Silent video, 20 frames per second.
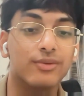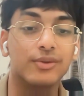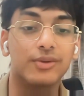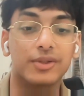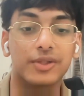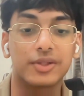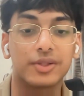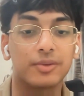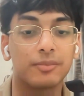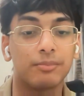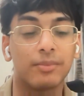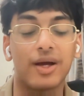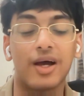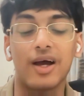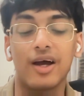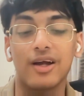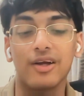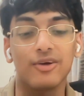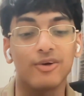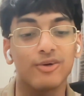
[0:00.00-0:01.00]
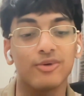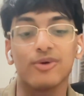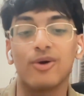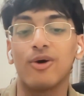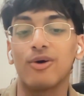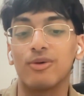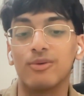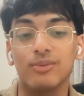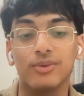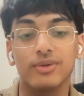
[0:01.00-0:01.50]
goes bad or
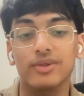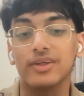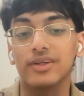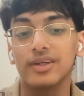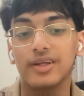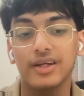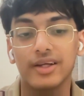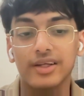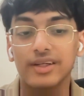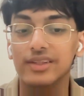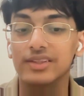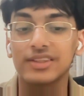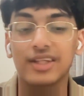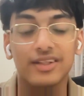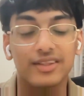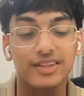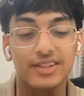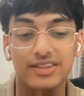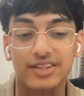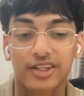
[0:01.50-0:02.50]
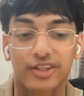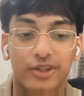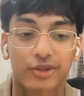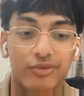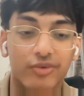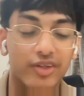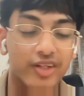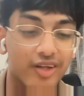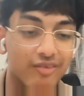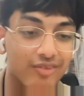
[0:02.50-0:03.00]
awkward, like, chances are
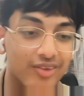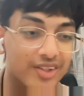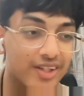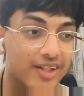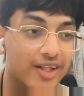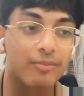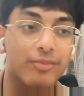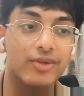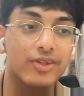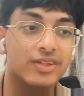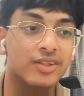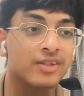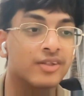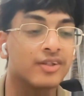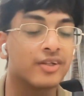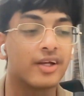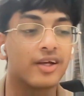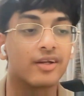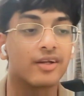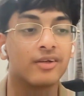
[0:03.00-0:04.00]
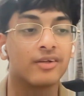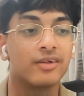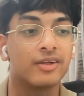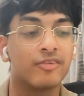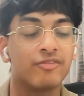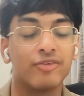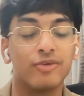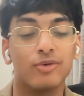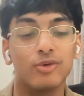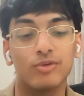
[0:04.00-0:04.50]
you will never see that person again
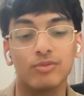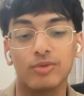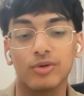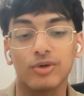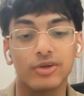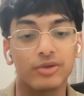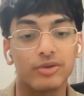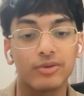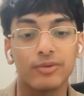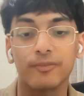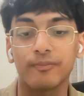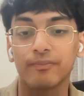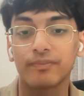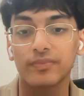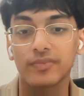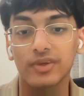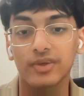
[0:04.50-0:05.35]
if you don't want to.